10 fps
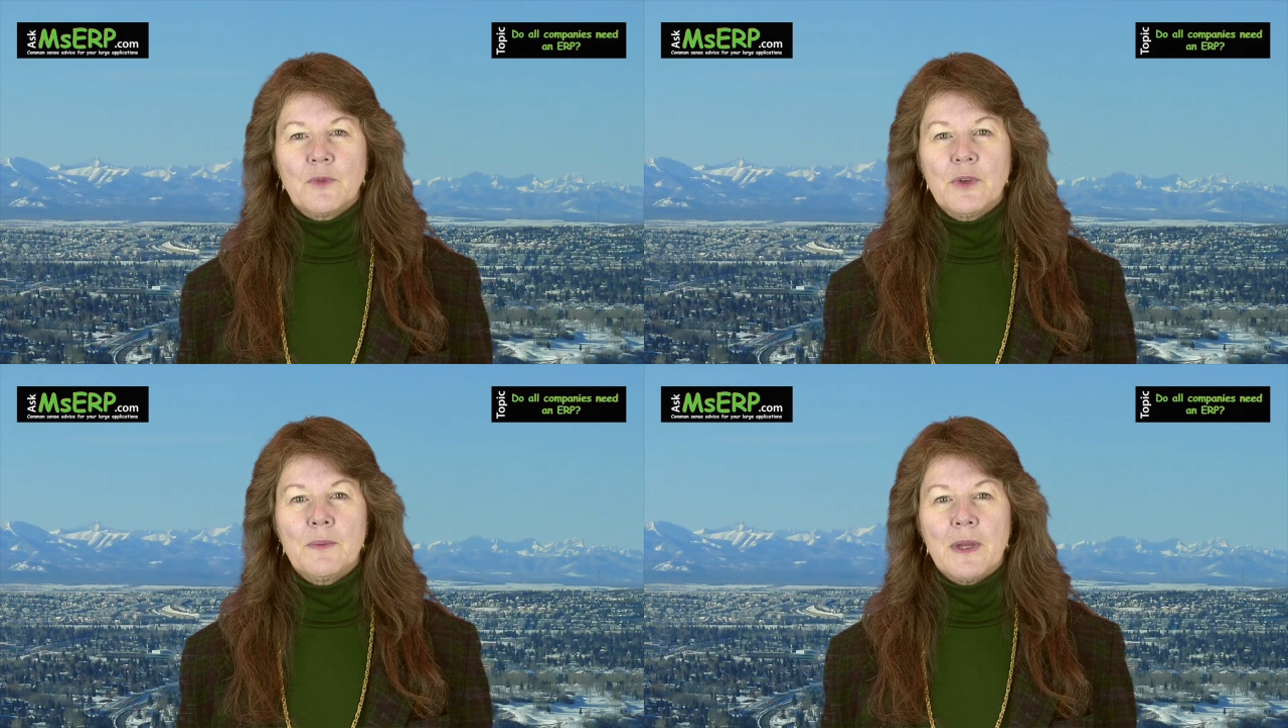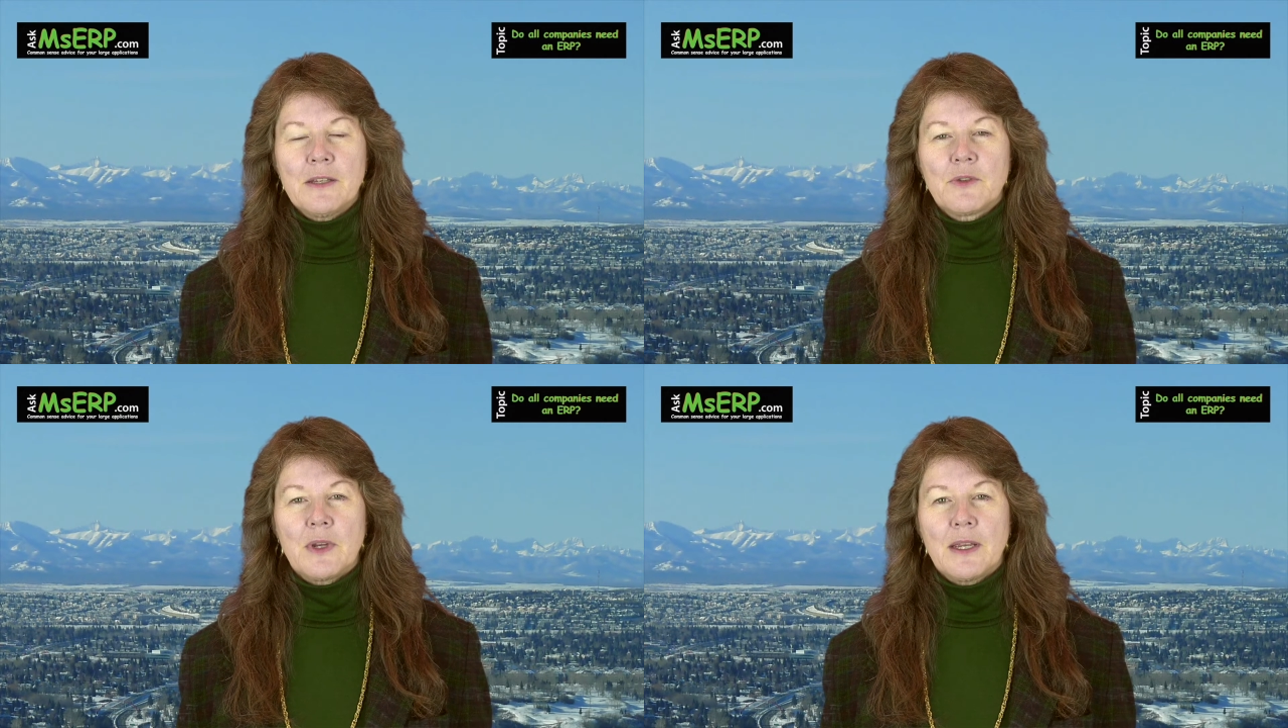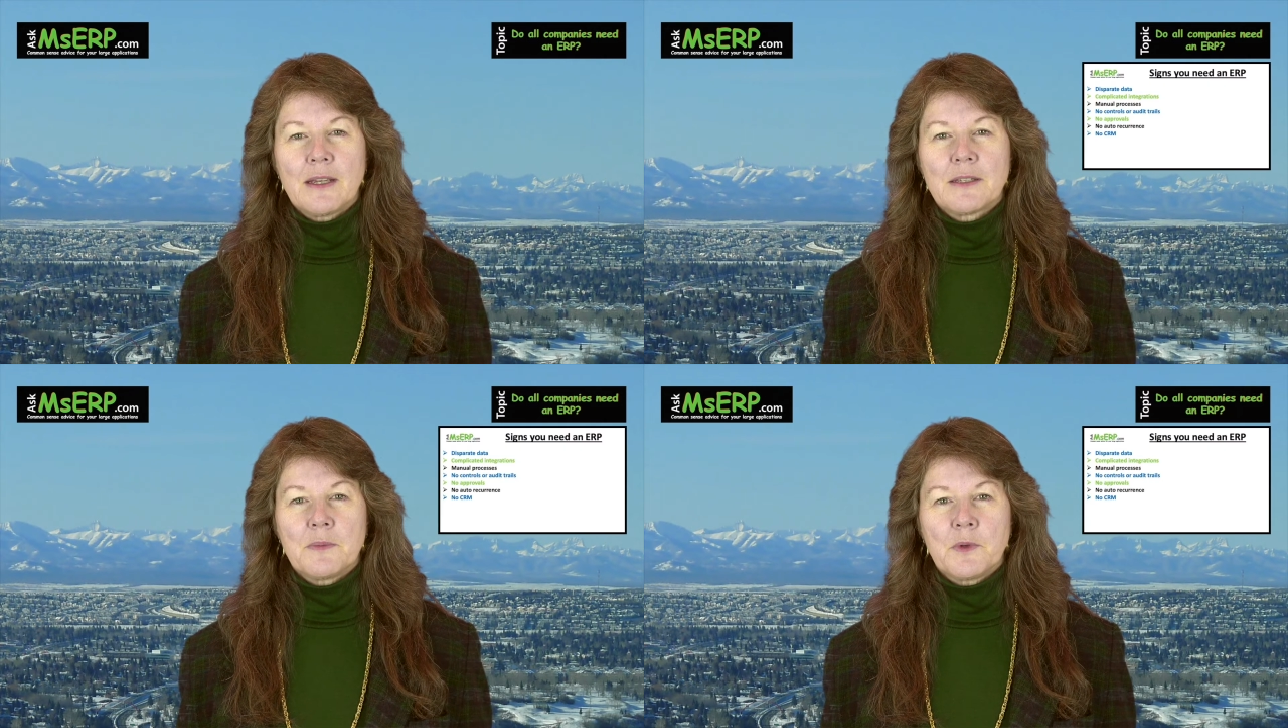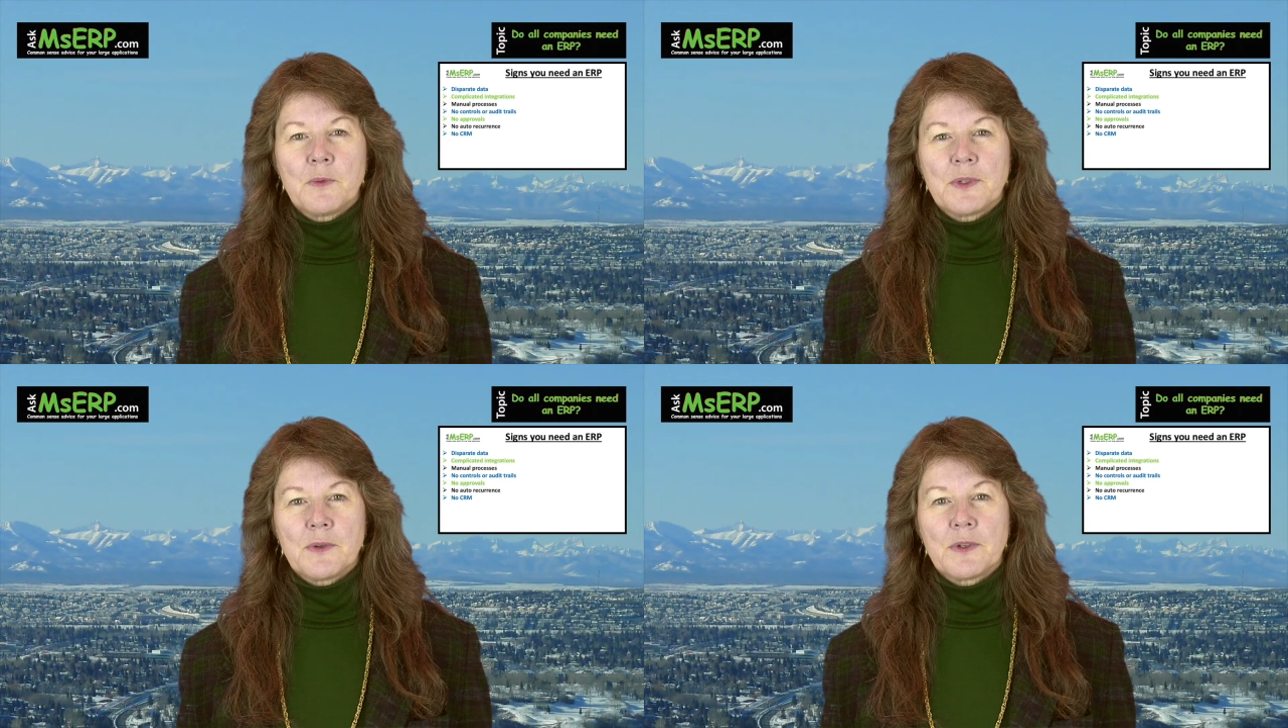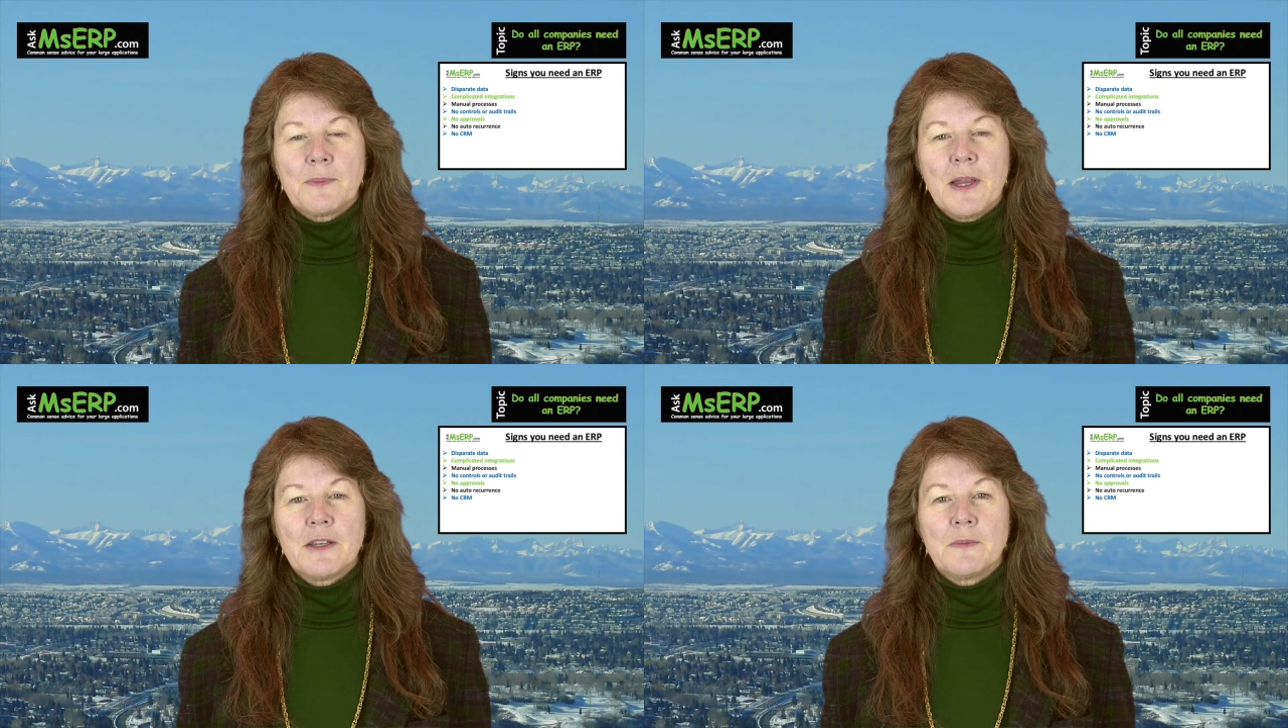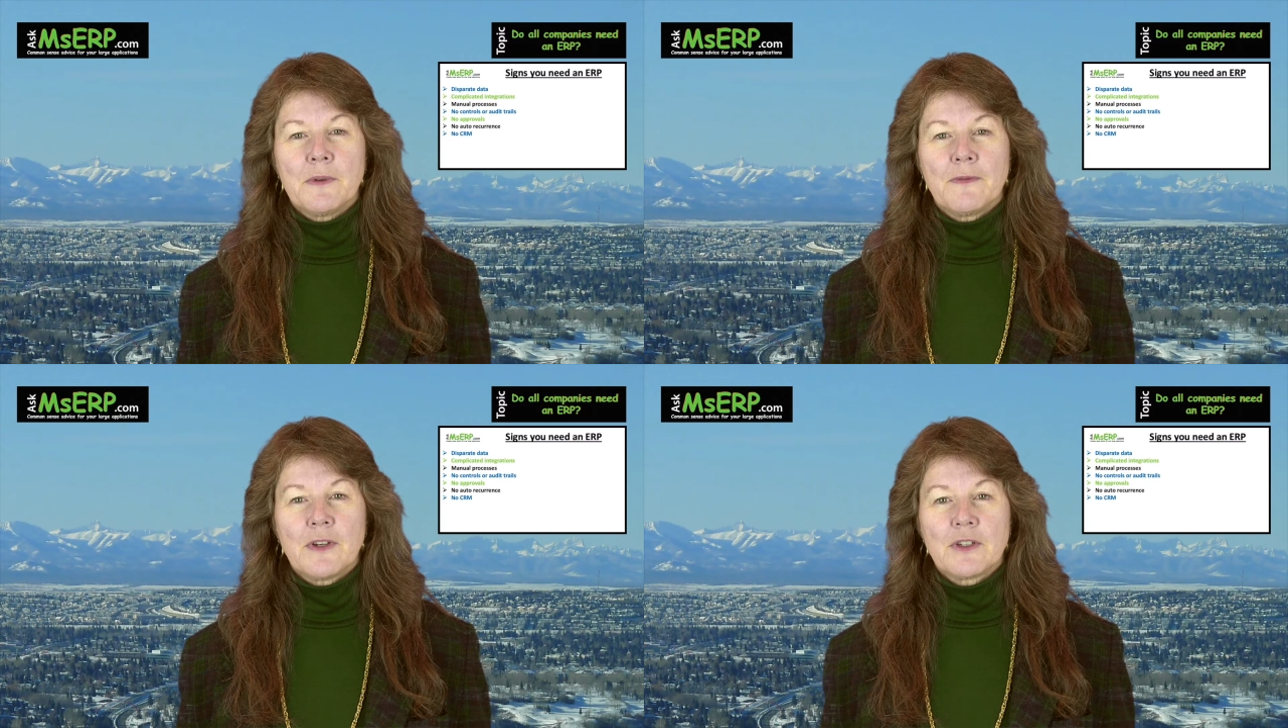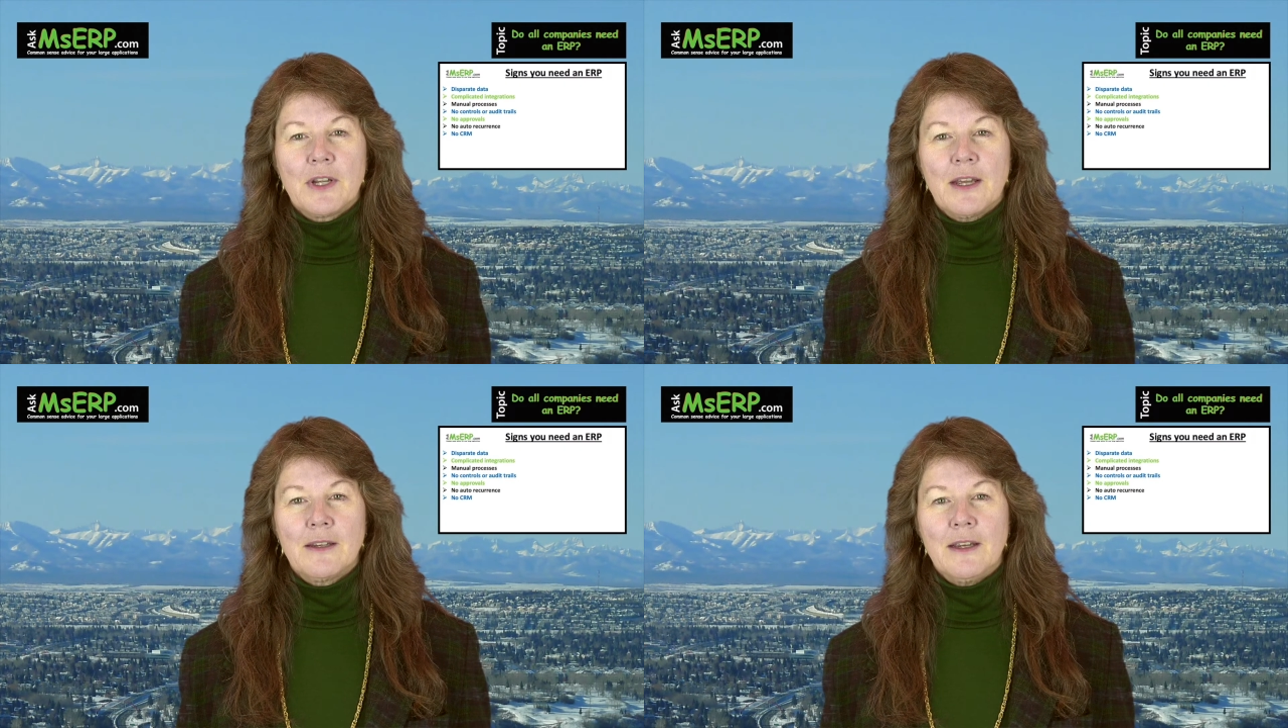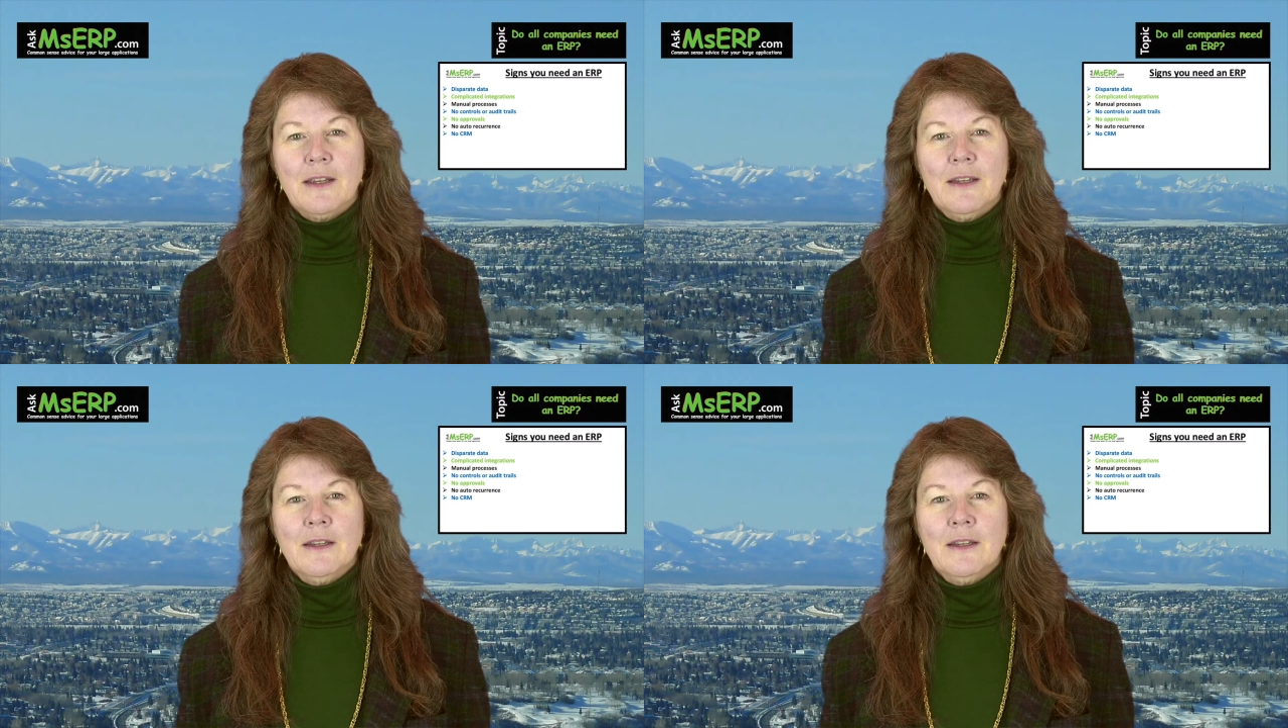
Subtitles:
rudimentary customer resource management functionality